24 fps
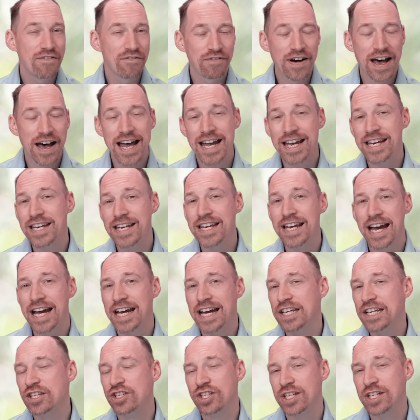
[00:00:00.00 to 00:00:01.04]
find
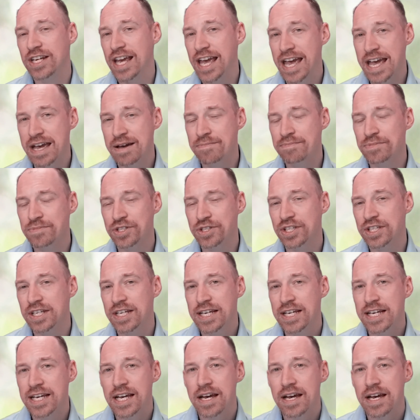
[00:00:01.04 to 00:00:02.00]
IgMs,